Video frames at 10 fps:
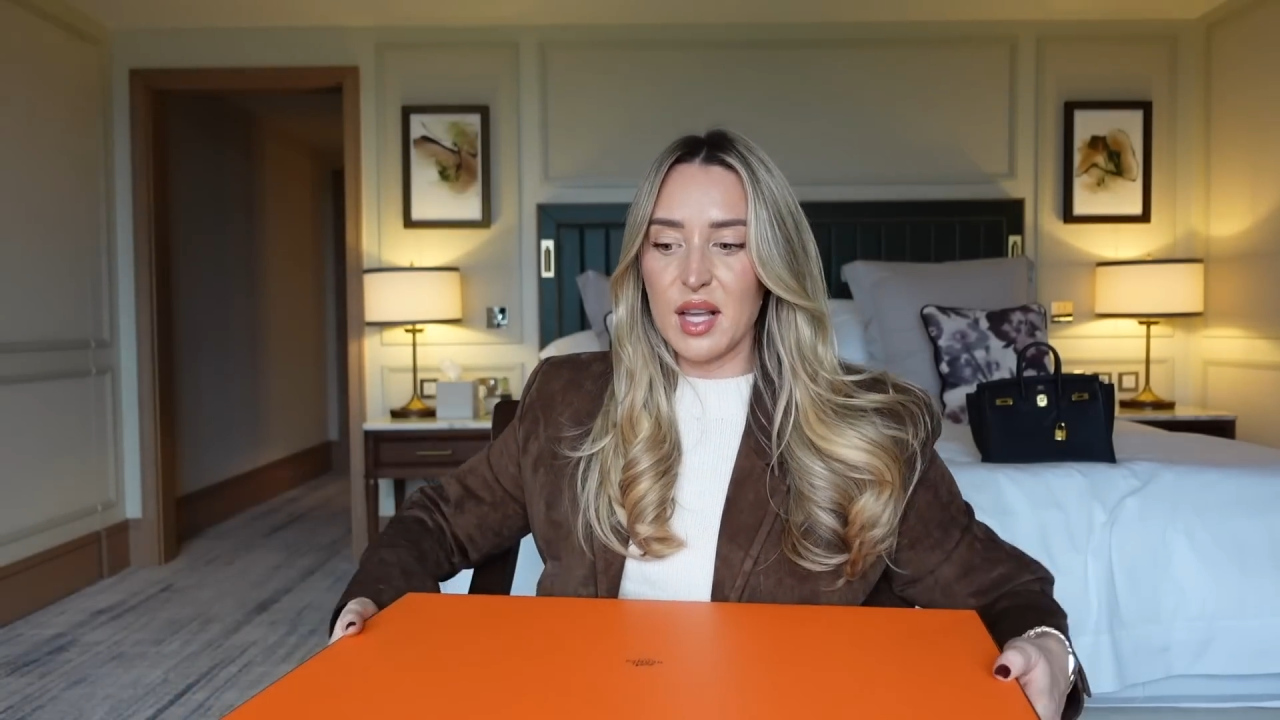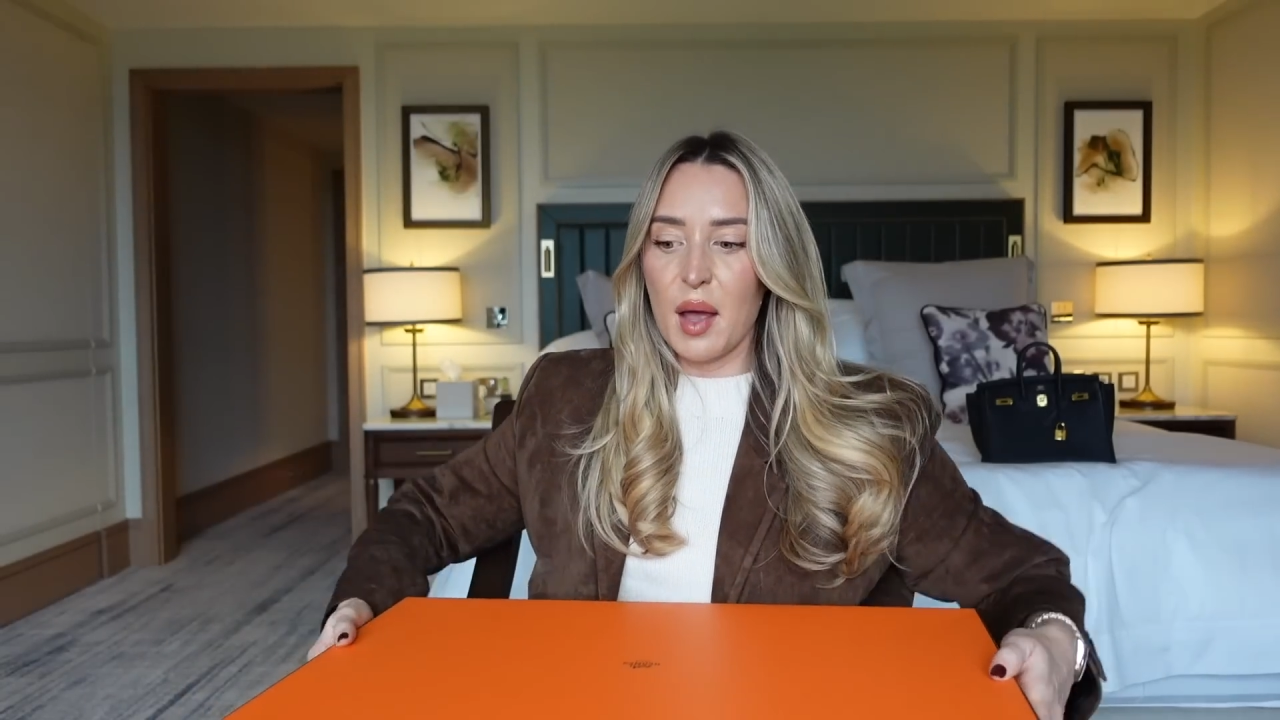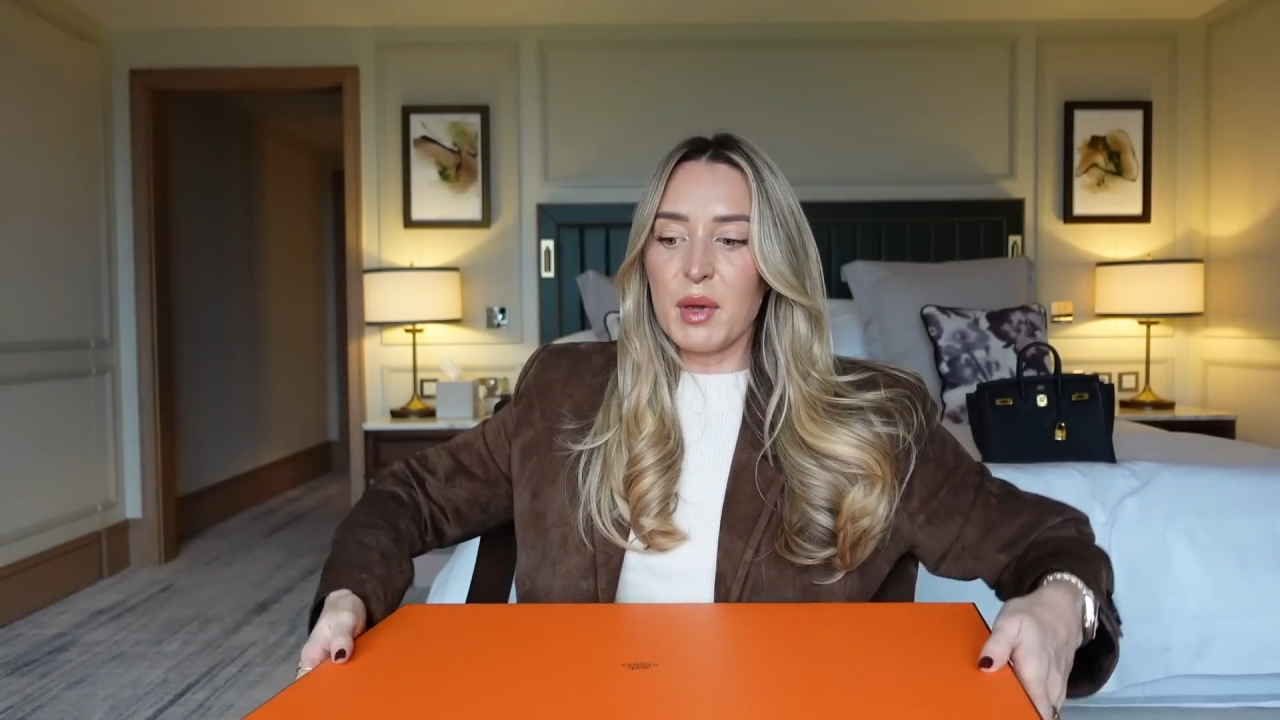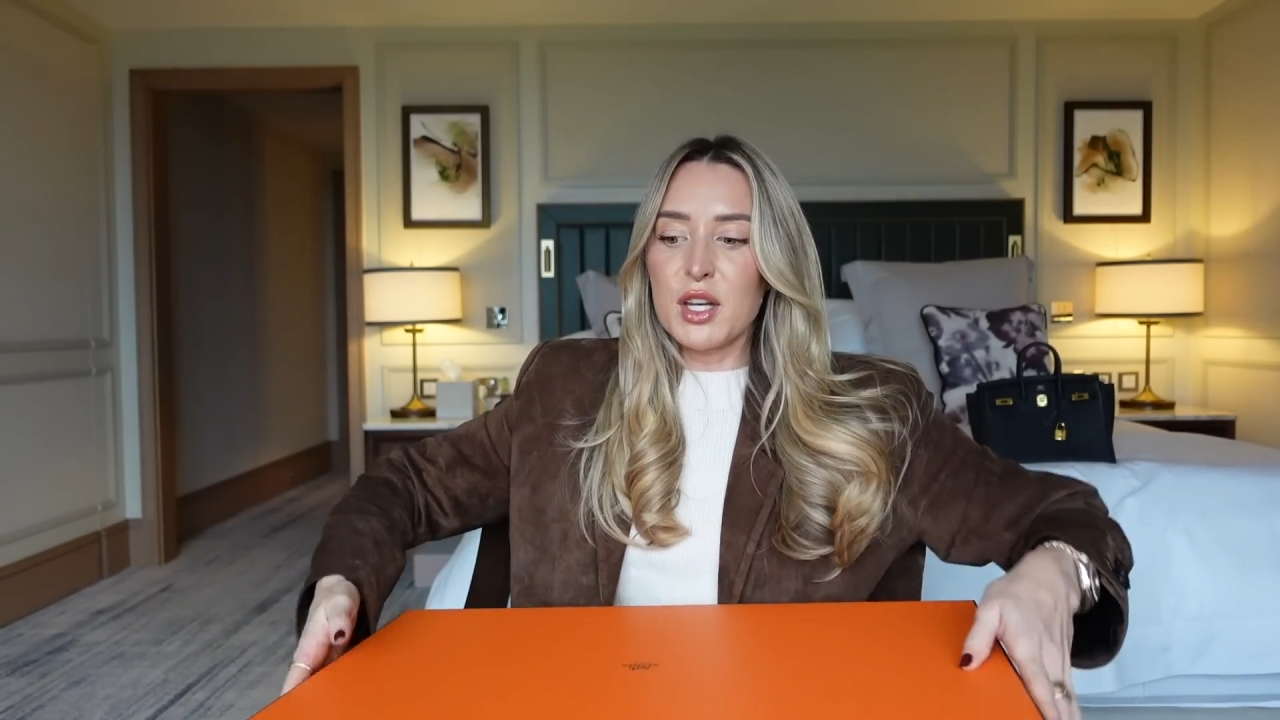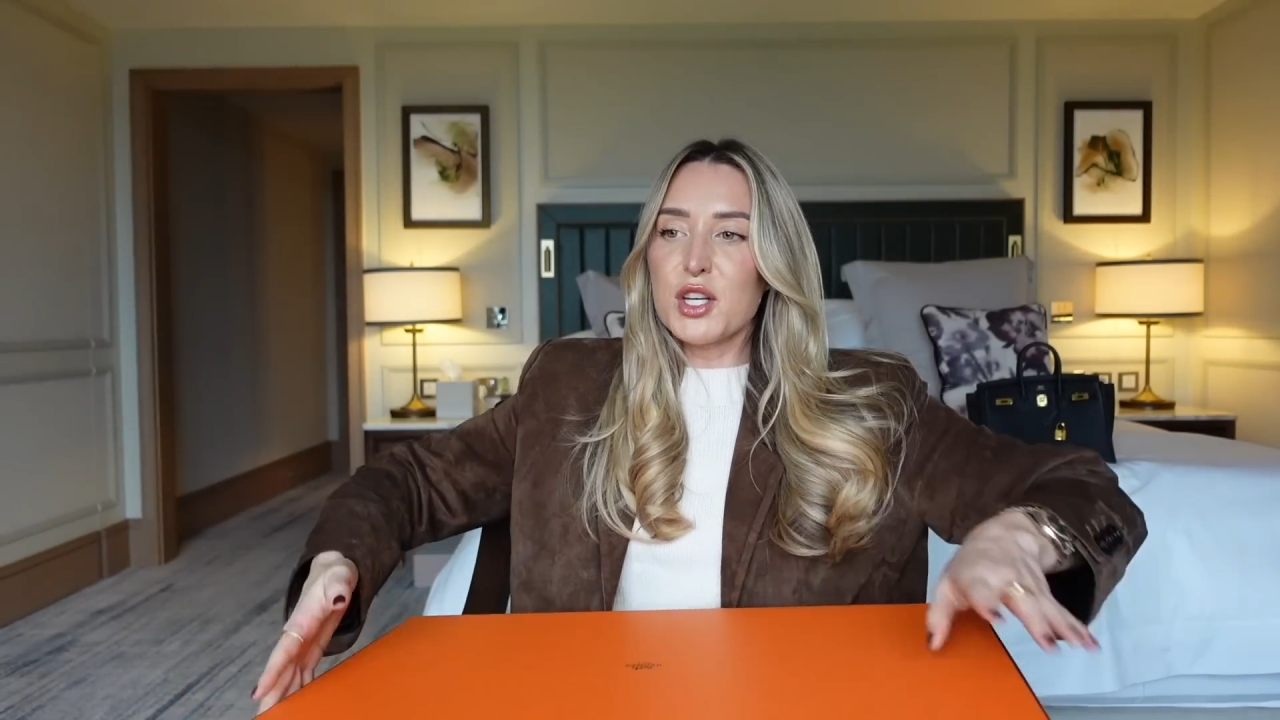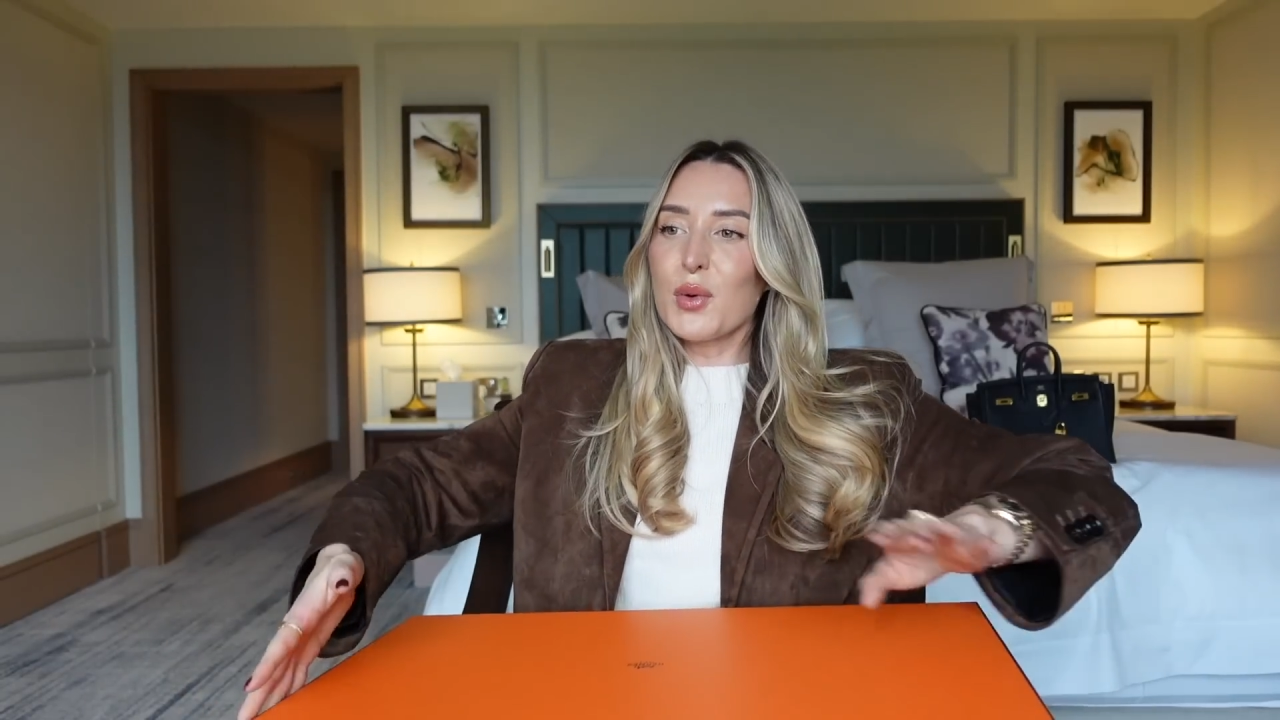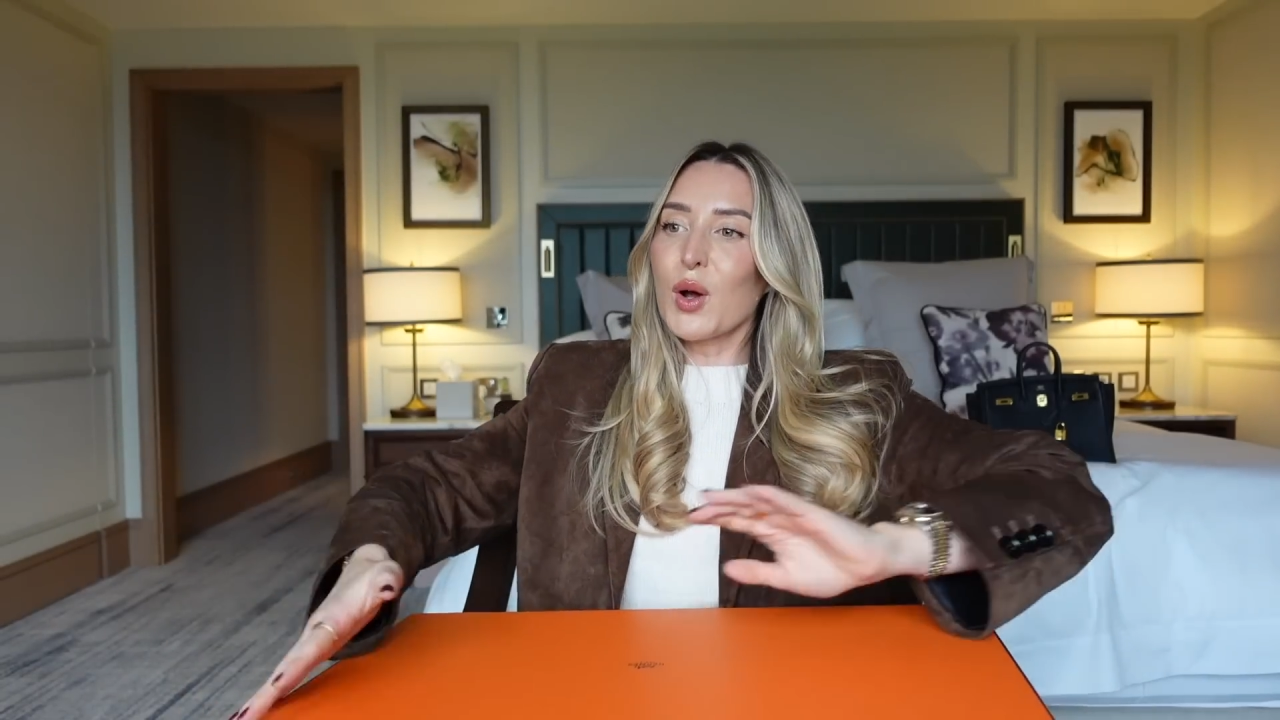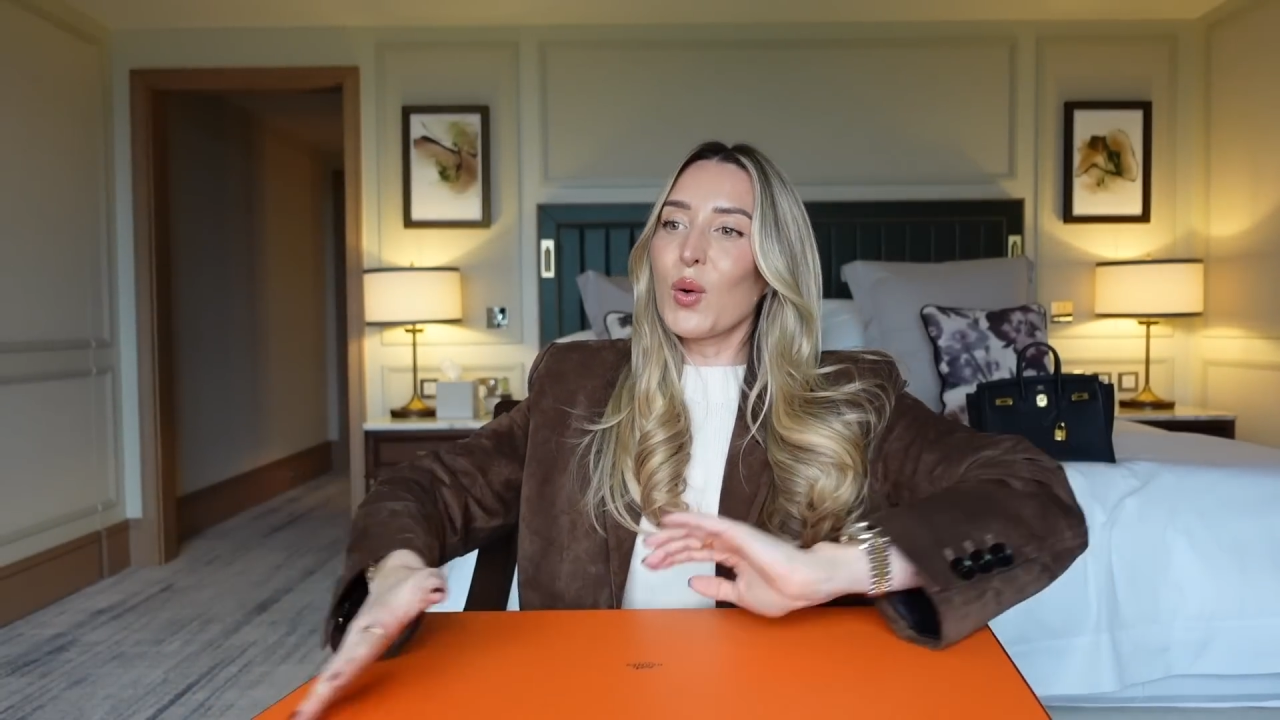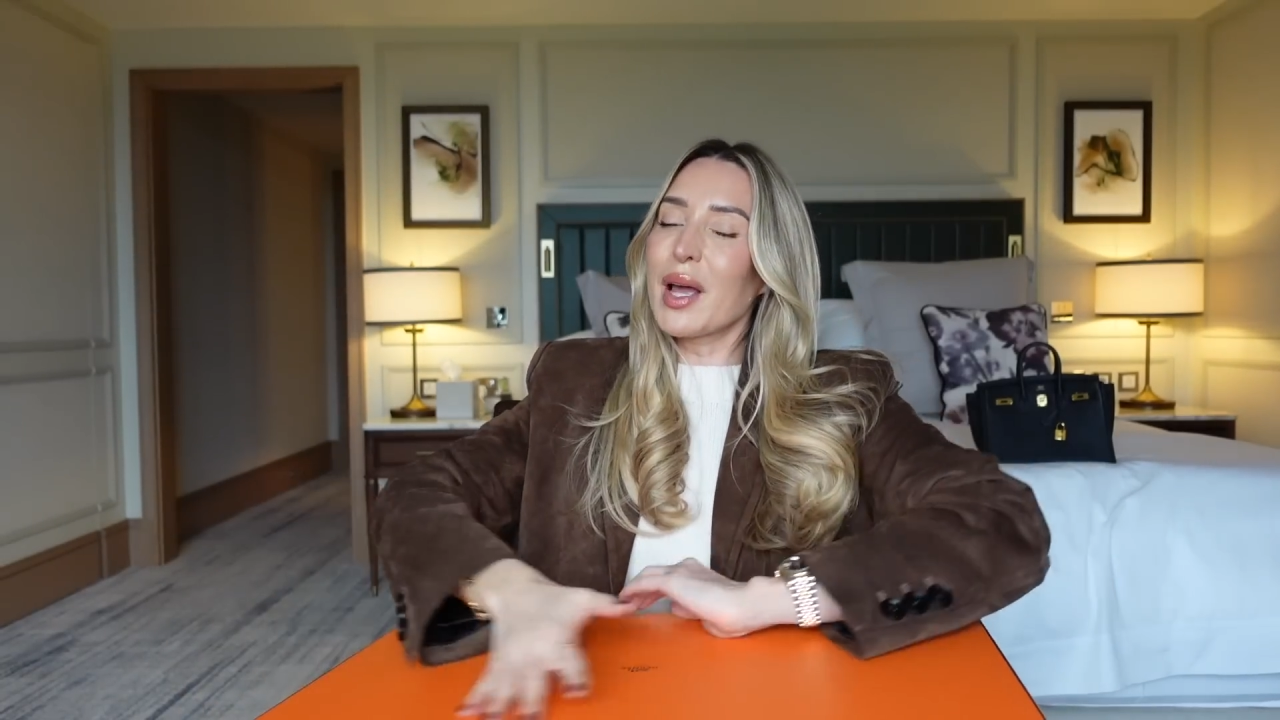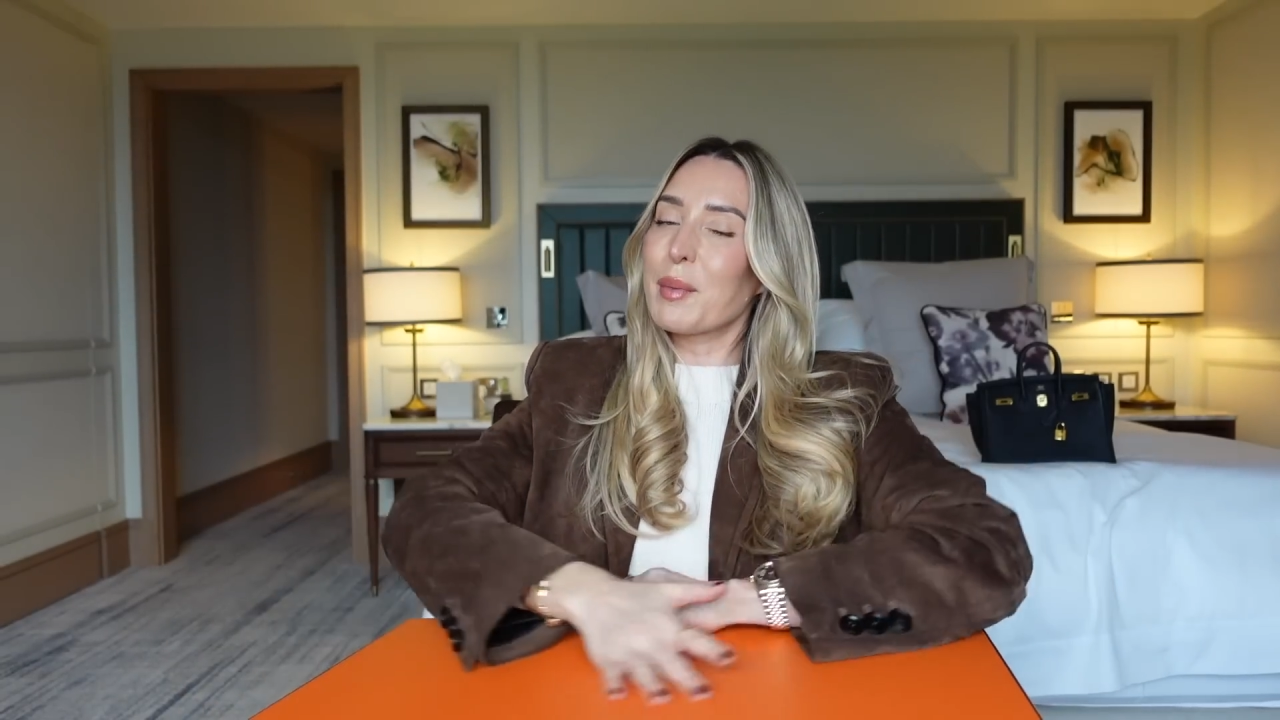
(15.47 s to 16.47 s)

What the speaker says: I'm gonna do a quick